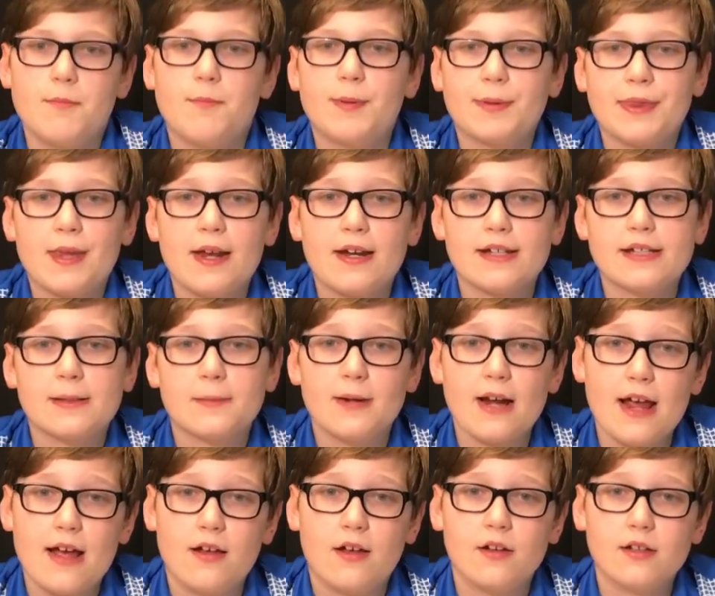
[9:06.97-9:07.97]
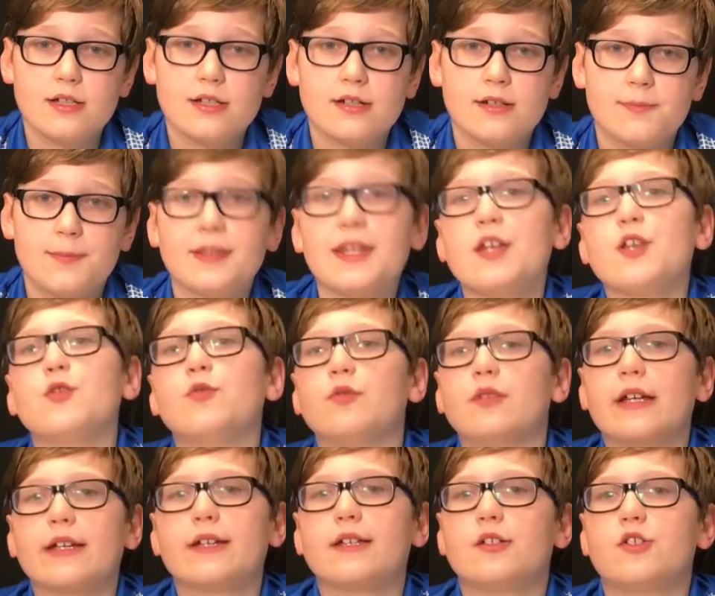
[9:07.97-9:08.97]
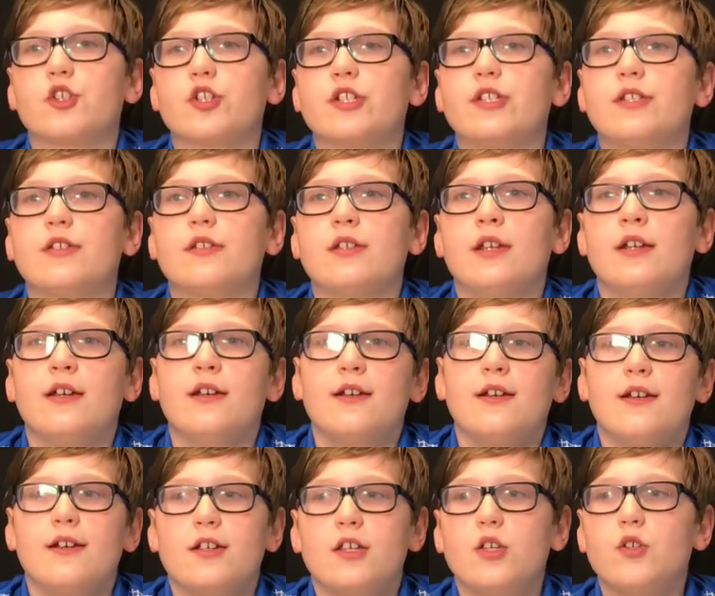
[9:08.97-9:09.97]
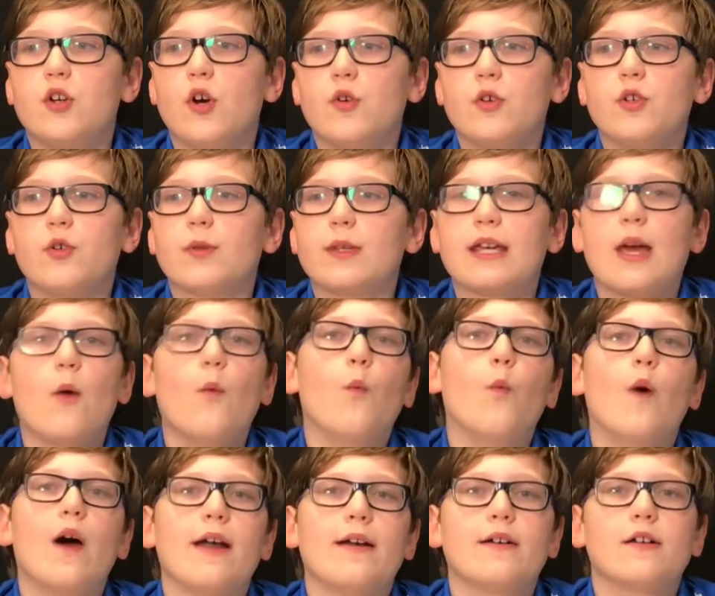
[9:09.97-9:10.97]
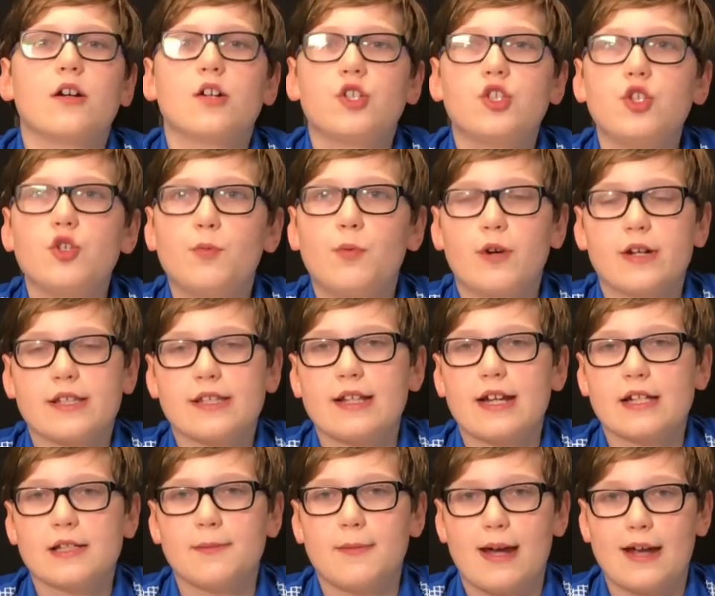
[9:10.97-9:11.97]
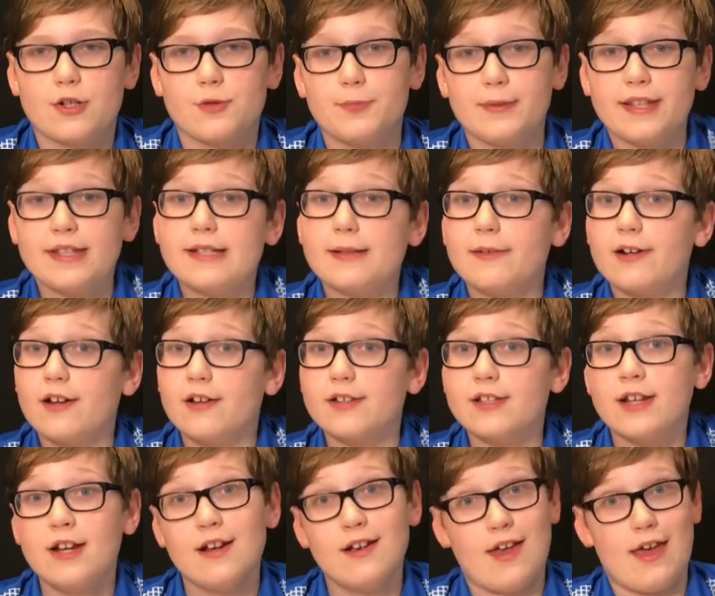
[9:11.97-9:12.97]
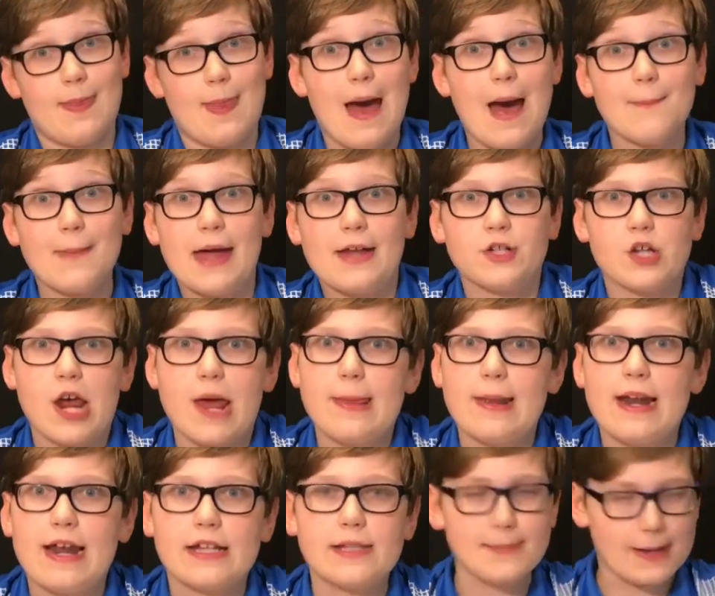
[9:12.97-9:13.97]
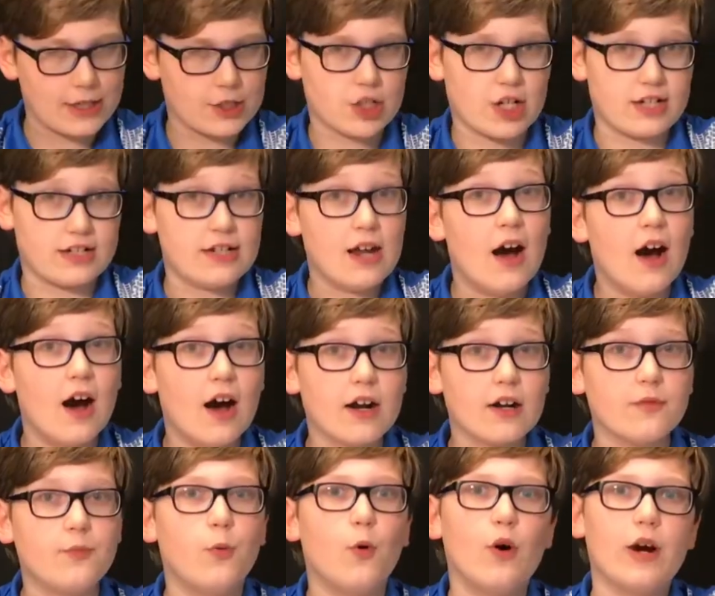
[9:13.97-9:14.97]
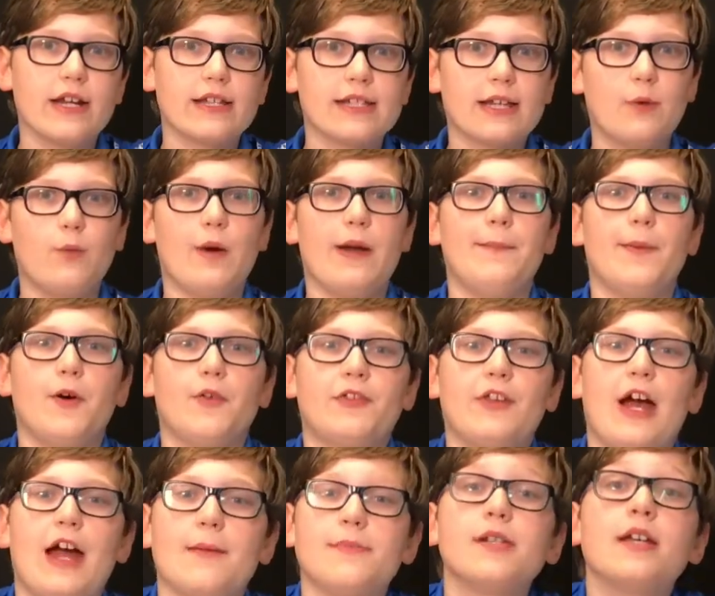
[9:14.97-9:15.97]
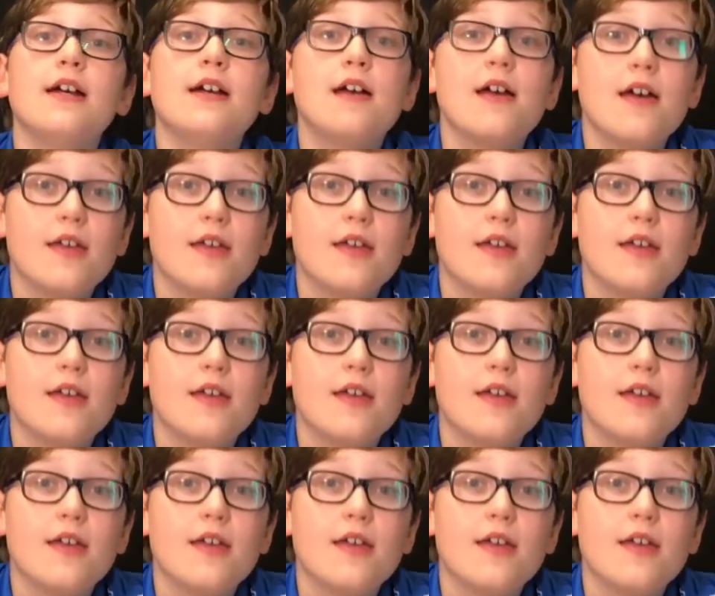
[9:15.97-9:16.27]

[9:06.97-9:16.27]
But then you like you only get 2 points the next match. But then someone else in that match and the next match get a ton of points, like win both times.